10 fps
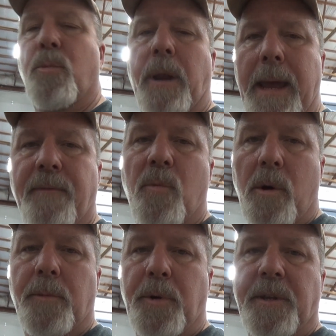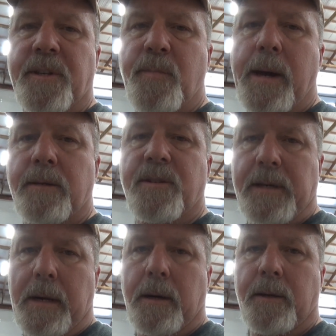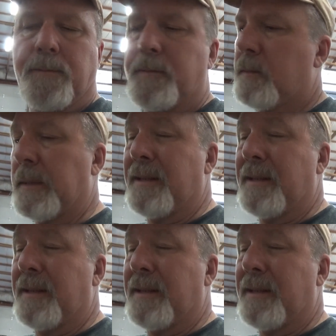were to ever want to put this back to stock, now